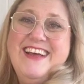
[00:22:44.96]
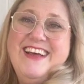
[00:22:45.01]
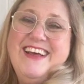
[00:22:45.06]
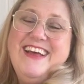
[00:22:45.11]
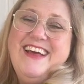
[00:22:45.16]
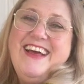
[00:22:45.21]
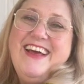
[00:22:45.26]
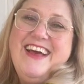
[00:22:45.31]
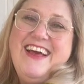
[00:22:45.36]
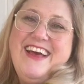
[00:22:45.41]

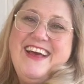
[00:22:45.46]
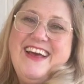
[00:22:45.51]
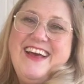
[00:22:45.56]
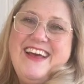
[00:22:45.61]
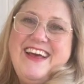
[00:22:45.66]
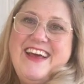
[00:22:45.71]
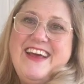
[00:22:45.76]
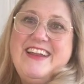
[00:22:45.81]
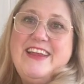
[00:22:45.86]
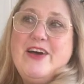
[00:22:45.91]

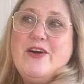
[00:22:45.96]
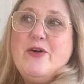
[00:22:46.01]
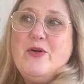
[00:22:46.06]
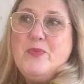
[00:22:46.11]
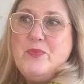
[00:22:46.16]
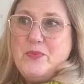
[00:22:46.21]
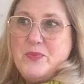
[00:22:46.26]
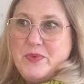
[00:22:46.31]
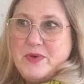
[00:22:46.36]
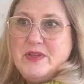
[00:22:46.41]
And I hope
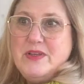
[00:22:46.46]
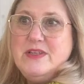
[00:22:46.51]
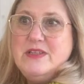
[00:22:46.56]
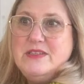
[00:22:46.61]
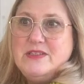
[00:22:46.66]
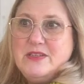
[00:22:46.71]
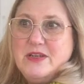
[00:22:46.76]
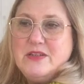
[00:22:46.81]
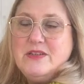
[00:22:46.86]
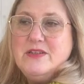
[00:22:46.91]
it's
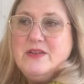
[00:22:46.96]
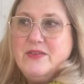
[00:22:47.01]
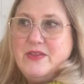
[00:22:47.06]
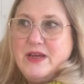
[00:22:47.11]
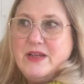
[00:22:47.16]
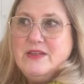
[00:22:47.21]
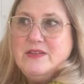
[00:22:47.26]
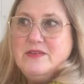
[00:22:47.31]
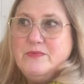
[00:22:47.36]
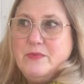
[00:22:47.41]
not
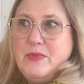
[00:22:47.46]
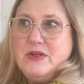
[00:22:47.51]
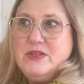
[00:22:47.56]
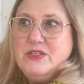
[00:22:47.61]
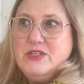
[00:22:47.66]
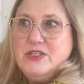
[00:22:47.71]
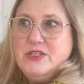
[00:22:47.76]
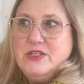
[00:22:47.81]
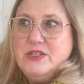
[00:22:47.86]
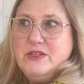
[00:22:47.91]
that
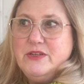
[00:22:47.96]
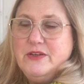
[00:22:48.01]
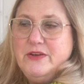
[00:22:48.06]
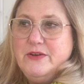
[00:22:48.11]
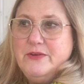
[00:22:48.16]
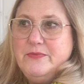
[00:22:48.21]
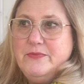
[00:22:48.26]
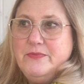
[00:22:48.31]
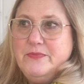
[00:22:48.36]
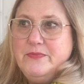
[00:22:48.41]
much
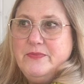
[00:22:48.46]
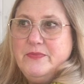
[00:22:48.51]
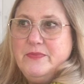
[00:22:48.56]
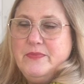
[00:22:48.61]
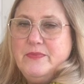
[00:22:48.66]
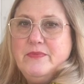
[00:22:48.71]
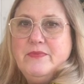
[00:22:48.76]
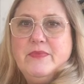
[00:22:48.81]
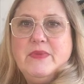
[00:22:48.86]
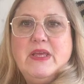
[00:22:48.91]

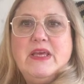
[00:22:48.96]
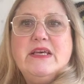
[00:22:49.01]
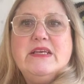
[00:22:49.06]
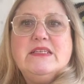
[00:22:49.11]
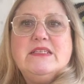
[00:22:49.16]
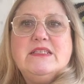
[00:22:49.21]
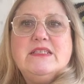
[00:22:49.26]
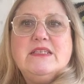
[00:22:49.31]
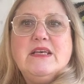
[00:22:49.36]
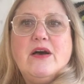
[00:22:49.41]

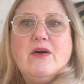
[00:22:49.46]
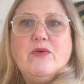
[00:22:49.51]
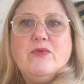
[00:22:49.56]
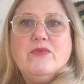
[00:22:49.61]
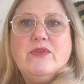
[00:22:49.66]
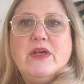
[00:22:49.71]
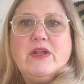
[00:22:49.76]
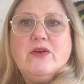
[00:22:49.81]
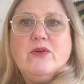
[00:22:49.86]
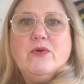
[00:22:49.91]
sound
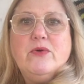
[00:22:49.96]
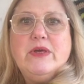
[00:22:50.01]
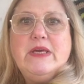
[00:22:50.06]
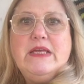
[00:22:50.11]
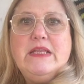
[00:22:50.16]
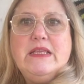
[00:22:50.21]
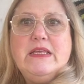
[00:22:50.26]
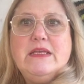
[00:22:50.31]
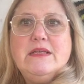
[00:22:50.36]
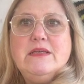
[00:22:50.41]
that go
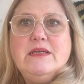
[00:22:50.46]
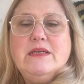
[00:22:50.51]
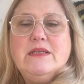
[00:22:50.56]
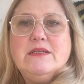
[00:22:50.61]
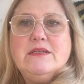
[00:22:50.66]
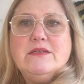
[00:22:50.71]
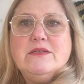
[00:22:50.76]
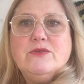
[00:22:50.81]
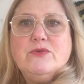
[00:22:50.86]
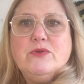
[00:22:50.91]

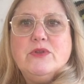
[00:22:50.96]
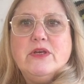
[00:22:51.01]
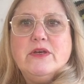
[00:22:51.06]
into